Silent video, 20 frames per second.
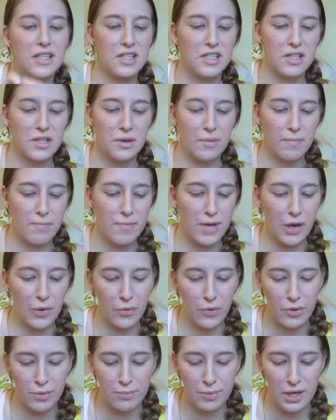it's their
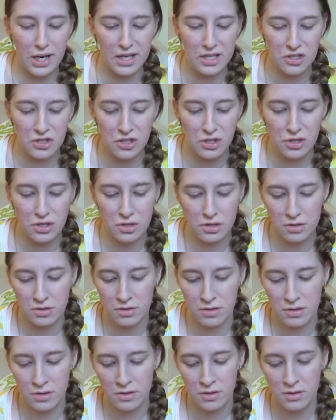mineral brush.
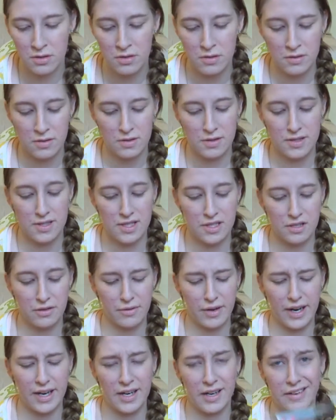says it
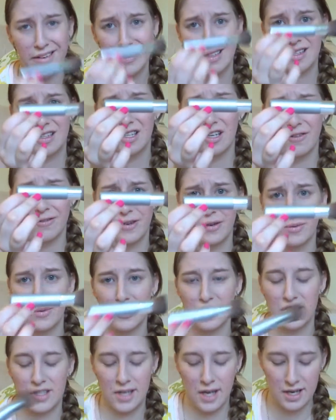right here in silver,
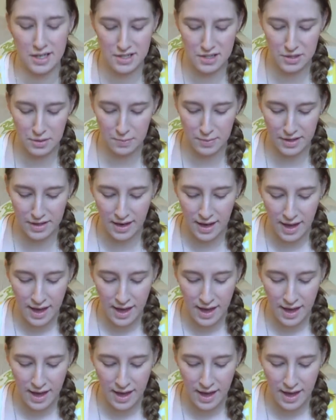which is kind of stupid.